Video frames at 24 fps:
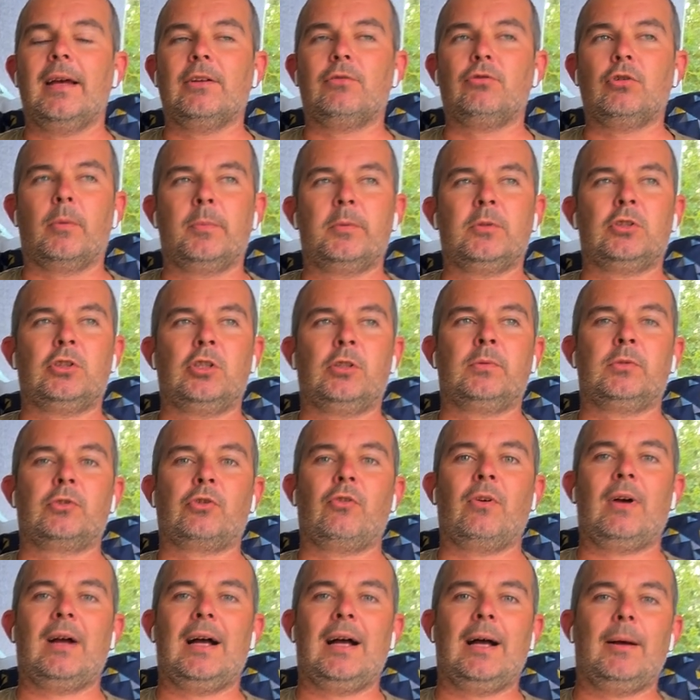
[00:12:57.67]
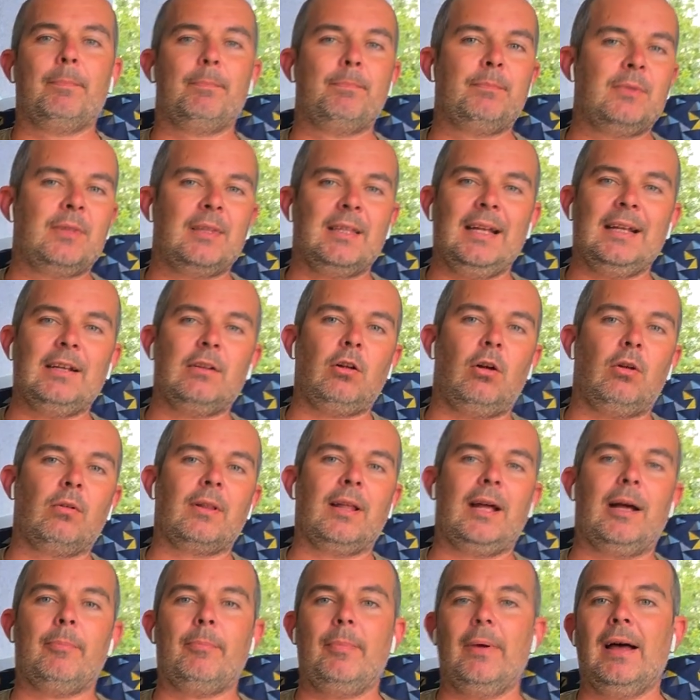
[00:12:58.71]
drop a subscribe, ding dong
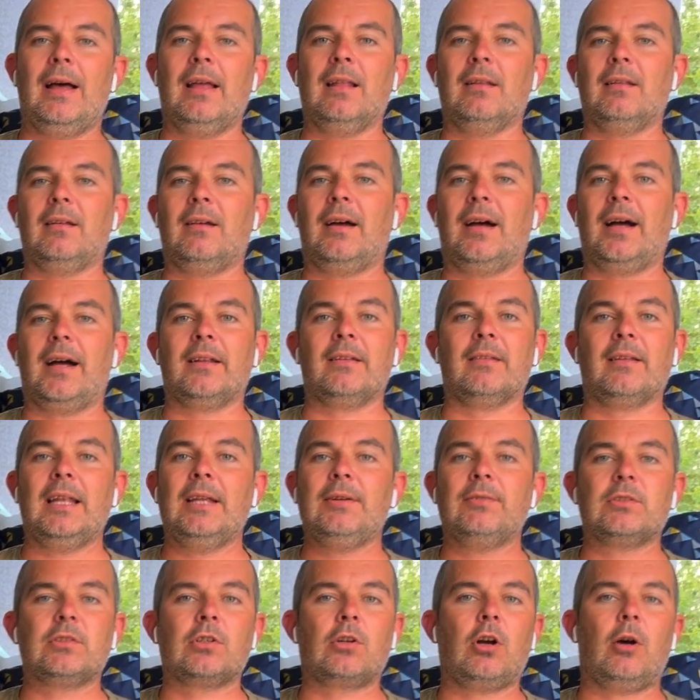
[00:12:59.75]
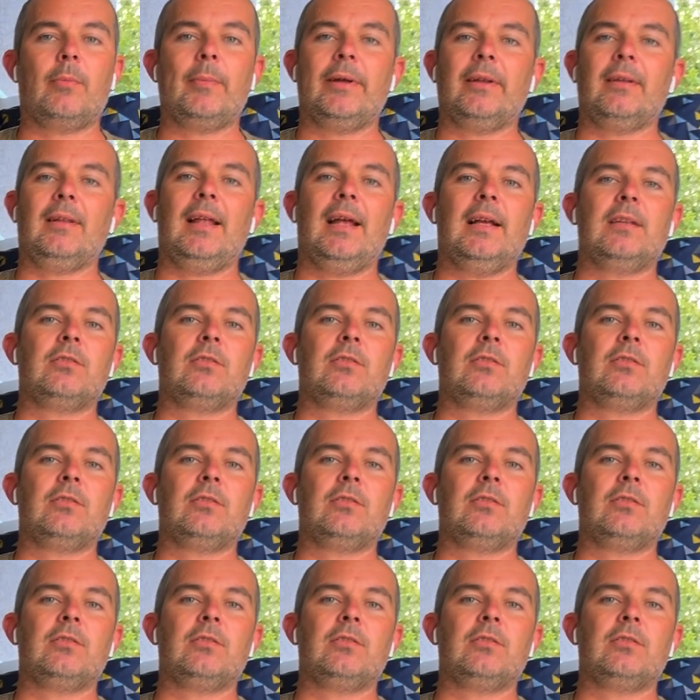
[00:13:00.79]
that bell, and leave us a comment. Let us